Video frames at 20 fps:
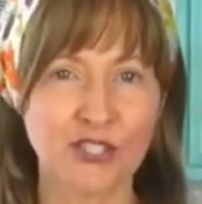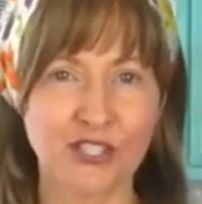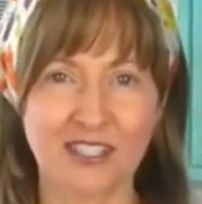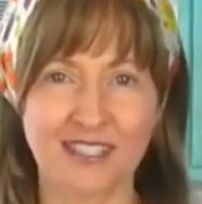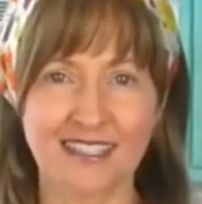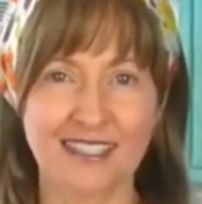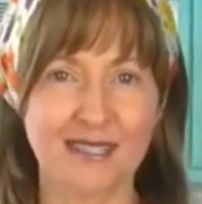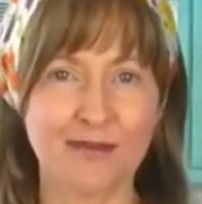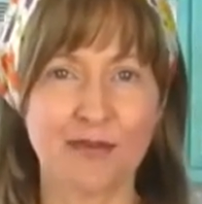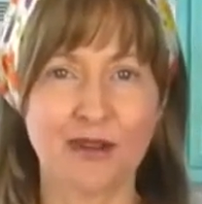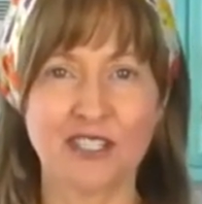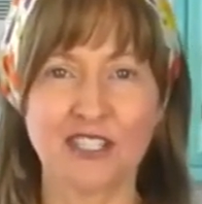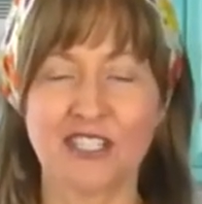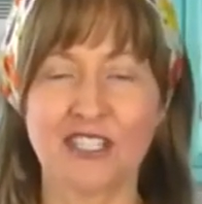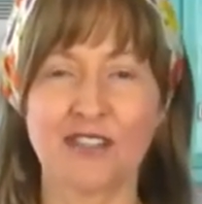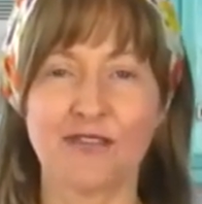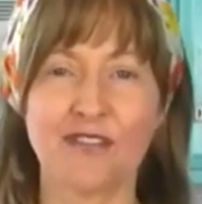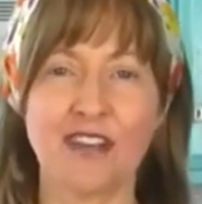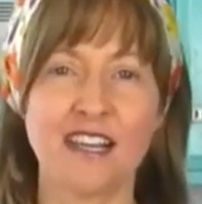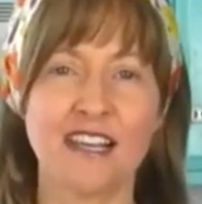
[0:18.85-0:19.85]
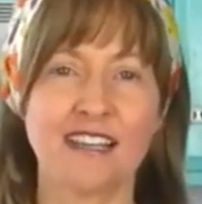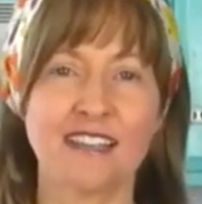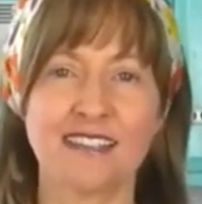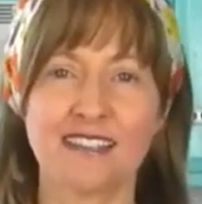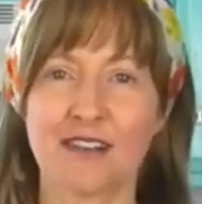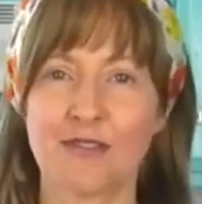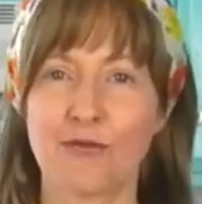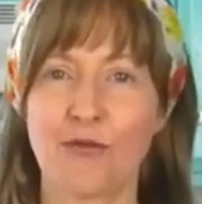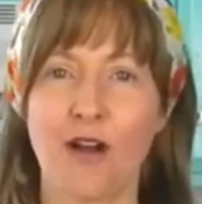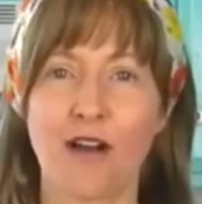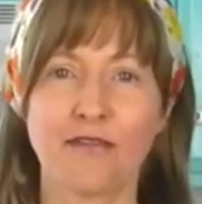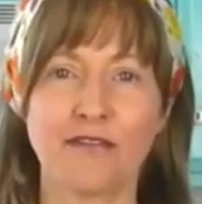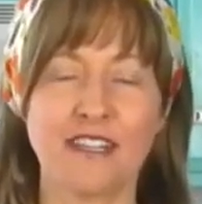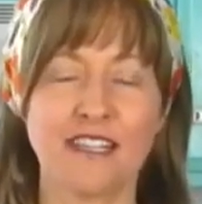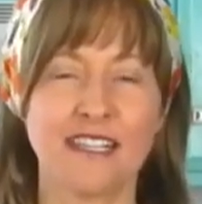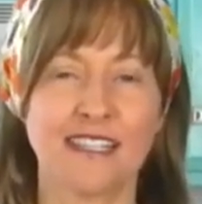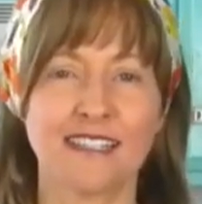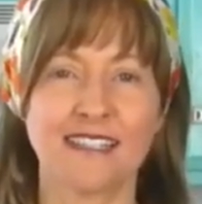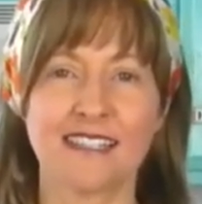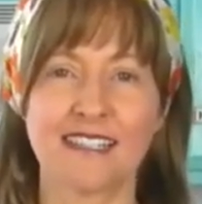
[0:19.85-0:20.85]
just as much as vegans and raw
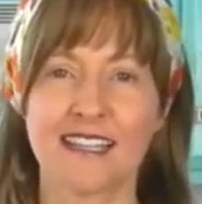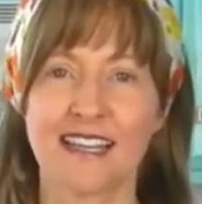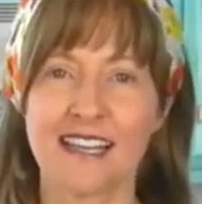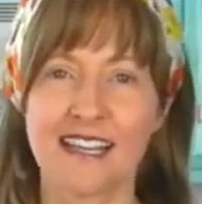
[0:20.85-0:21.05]
vegans.